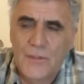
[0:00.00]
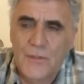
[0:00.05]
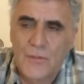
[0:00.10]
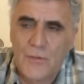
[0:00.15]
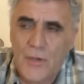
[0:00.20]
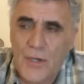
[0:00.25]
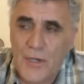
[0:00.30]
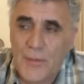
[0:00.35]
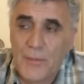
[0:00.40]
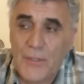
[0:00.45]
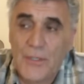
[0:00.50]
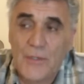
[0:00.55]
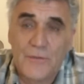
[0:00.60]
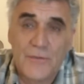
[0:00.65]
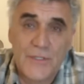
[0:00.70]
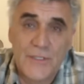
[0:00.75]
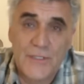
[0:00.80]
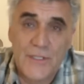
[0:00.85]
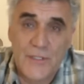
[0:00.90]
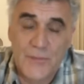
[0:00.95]
quite a bit
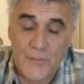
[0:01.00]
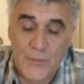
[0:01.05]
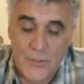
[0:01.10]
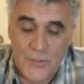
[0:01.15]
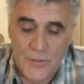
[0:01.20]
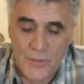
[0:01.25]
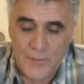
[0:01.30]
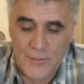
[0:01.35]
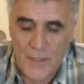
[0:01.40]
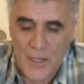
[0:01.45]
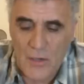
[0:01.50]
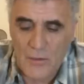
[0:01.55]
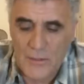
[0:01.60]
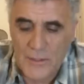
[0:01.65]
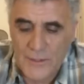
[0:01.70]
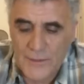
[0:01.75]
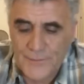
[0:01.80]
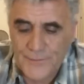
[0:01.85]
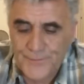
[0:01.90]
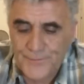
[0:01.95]
of this spiritual power.